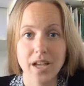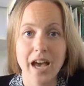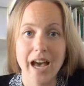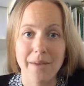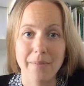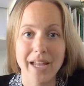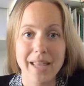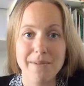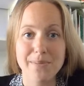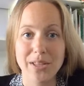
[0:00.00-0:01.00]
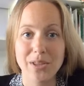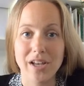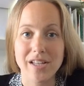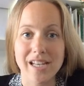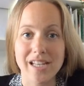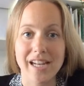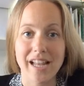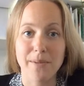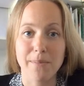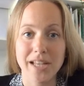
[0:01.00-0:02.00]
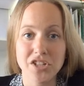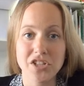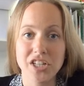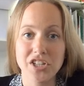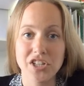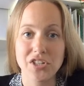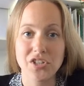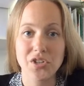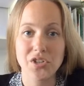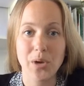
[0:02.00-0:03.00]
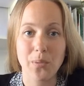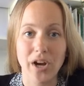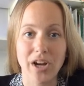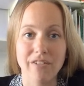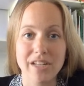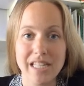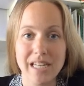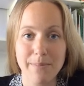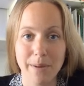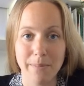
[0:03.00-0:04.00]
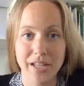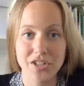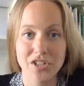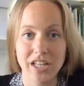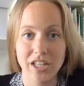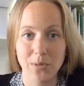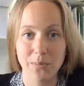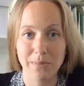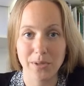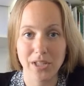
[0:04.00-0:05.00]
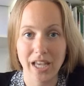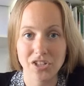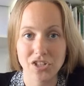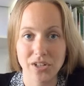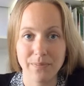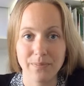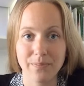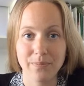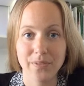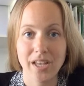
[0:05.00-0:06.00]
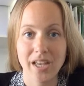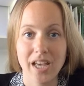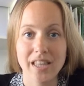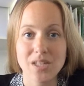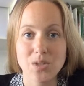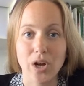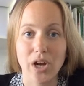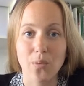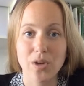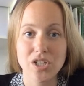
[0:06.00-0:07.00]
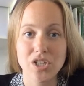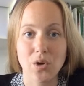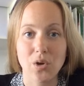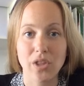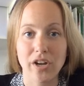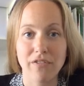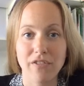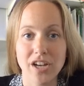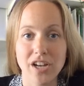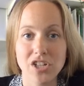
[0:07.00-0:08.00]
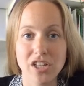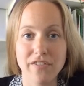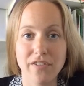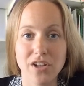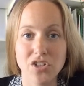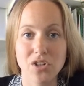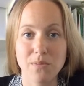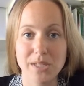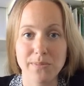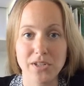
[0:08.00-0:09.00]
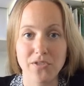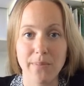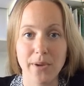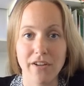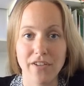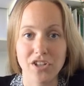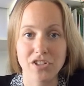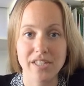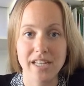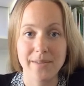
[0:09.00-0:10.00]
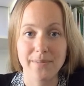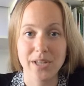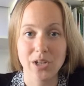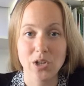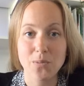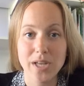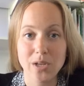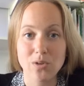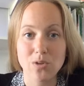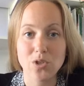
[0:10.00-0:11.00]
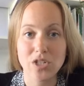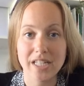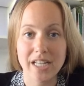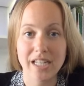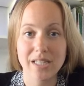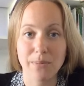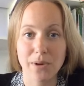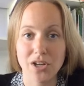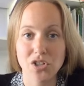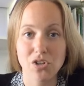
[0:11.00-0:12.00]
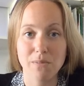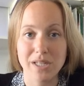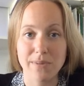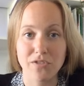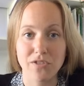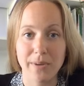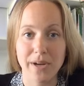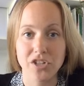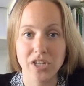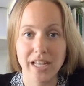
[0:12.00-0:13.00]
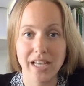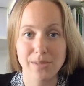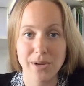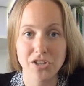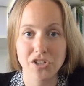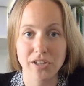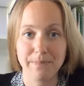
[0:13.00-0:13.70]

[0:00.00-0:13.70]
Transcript: Hi, my name is Minttu Kansikas and I have the pleasure to introduce you to our work recently published in Human Mutation. In this work, we show that a reduction in the functional mismatch repair efficiency could be used to detect partial mismatch repair gene expression.